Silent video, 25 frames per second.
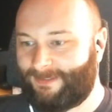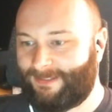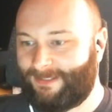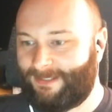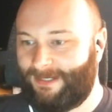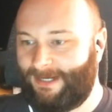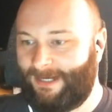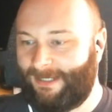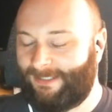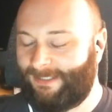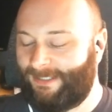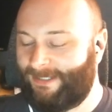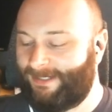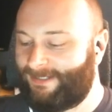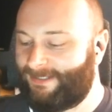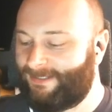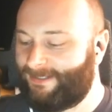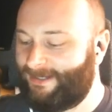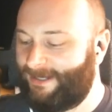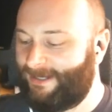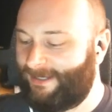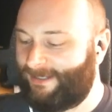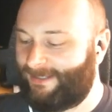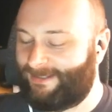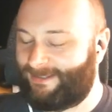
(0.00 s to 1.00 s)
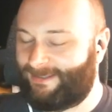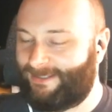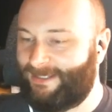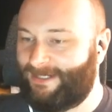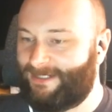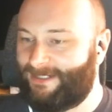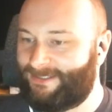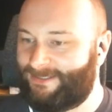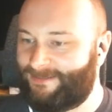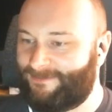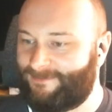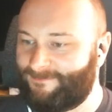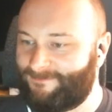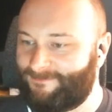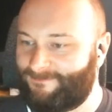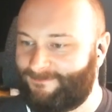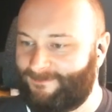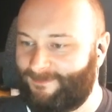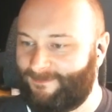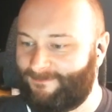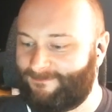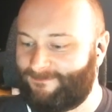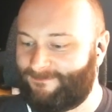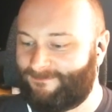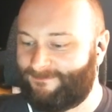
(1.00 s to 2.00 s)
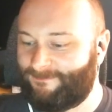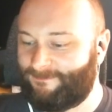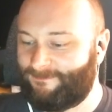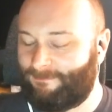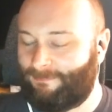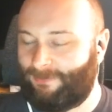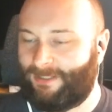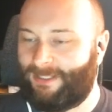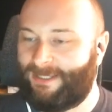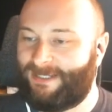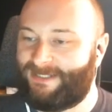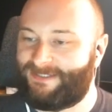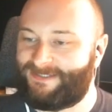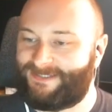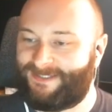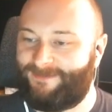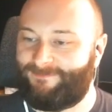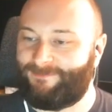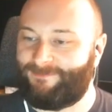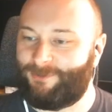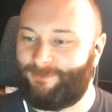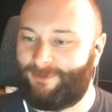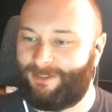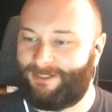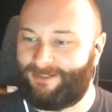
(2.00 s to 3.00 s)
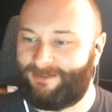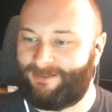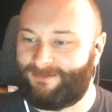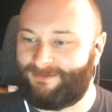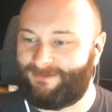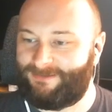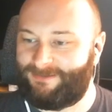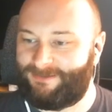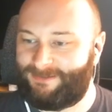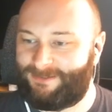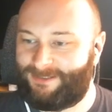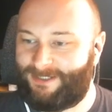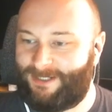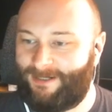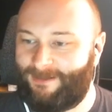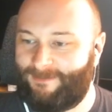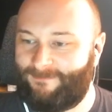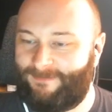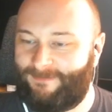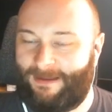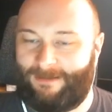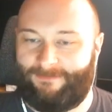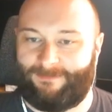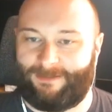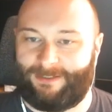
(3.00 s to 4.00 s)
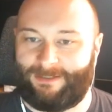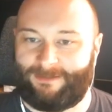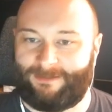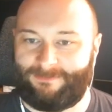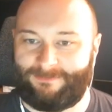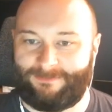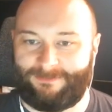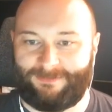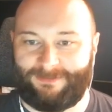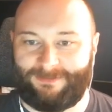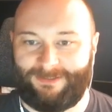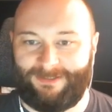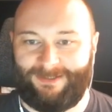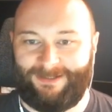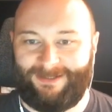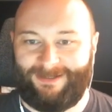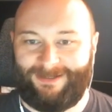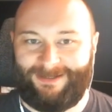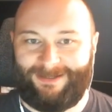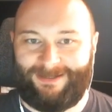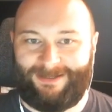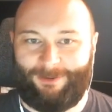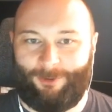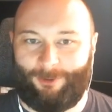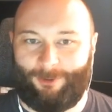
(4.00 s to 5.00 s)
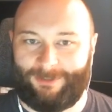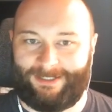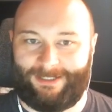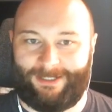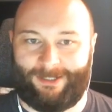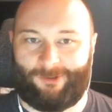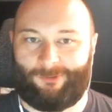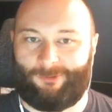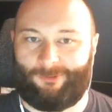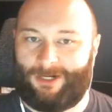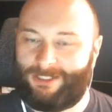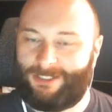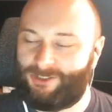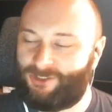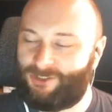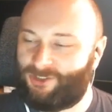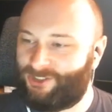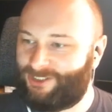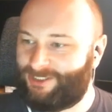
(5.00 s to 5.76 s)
I like the idea of plants everywhere, kind of holding a grudge.